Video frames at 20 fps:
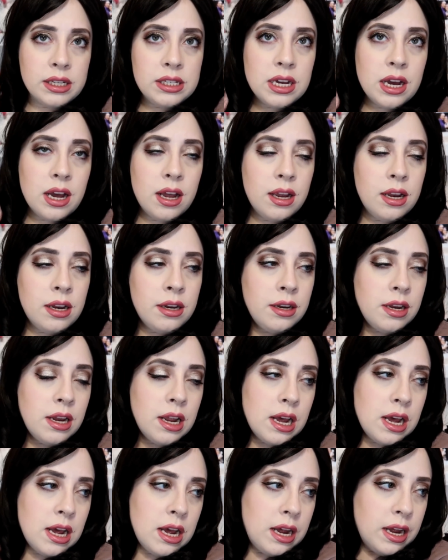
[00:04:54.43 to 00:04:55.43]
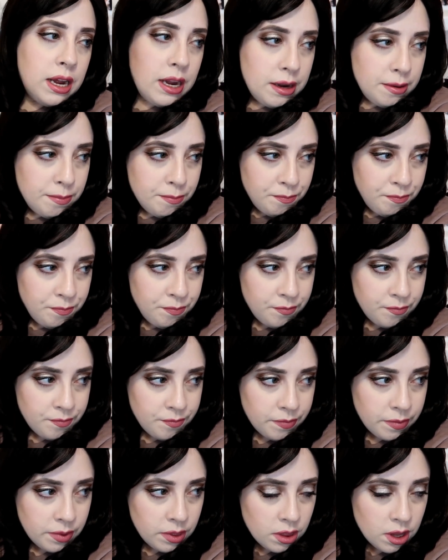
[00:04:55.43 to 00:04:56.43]
ton. I
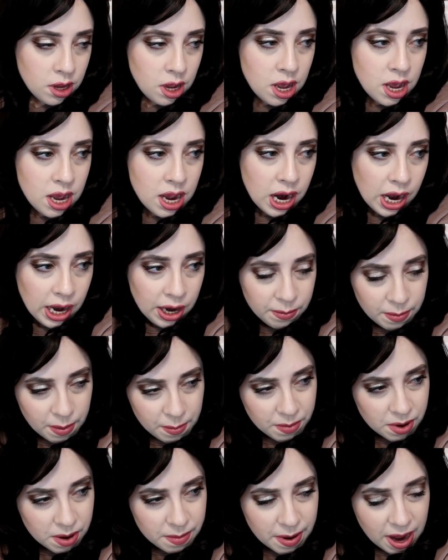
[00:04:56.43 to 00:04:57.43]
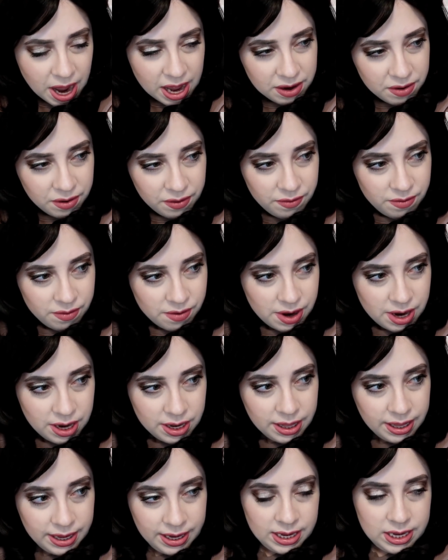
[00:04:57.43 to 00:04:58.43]
remember it, but I don't even know how
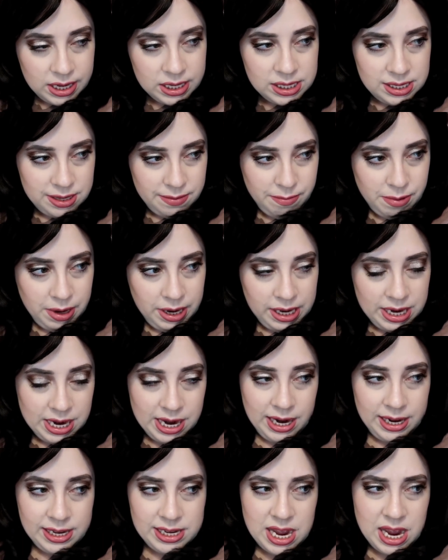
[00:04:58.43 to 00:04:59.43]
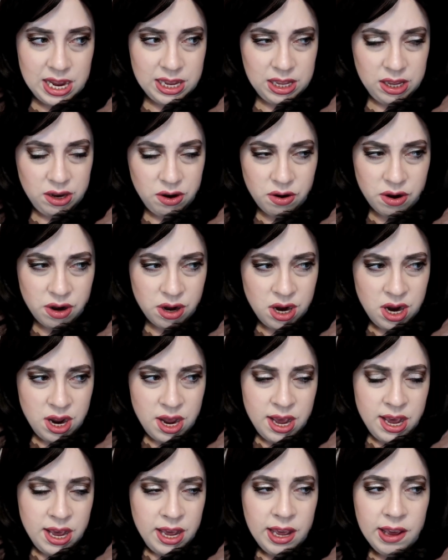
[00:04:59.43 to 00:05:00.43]
to like explain it exactly, or
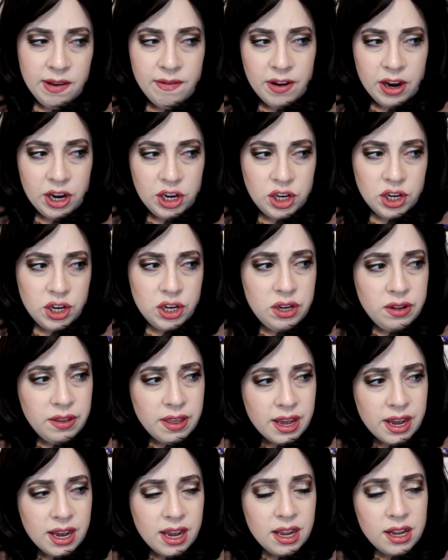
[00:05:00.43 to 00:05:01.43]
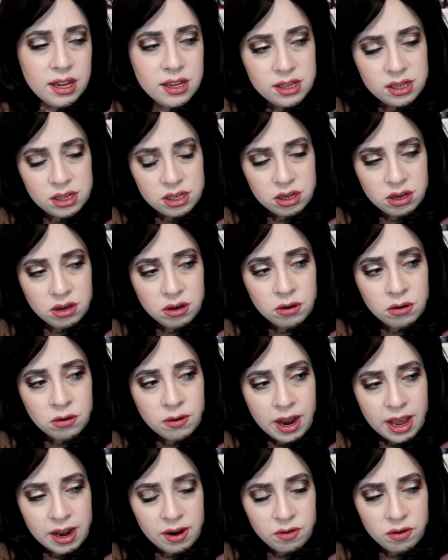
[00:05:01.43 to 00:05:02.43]
if I should do that.
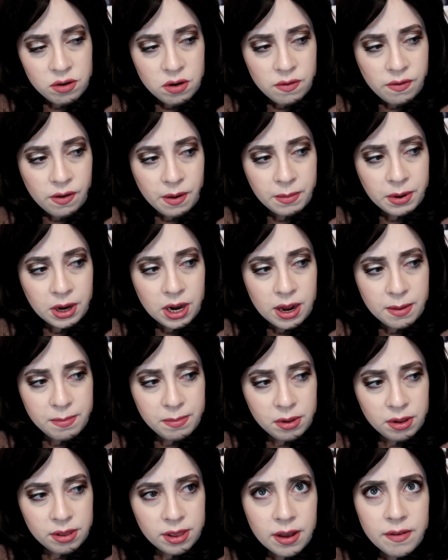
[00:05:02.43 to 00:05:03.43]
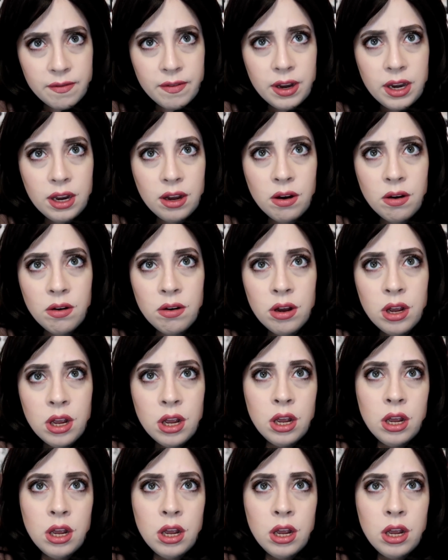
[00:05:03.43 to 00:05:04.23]
So I don't know if I'm gonna upload that video.